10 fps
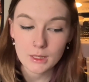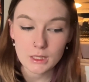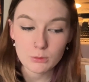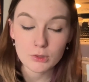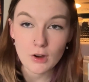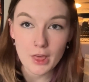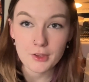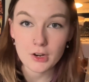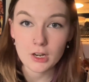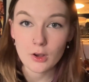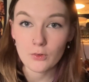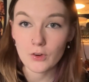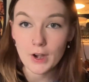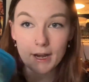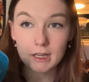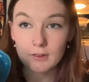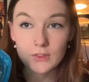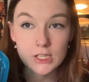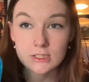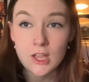He would rather it over any of
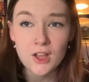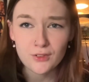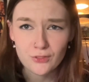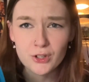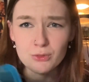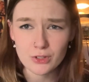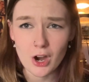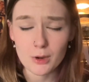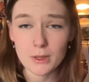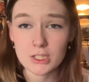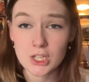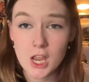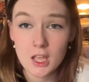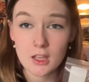this fruit garbage.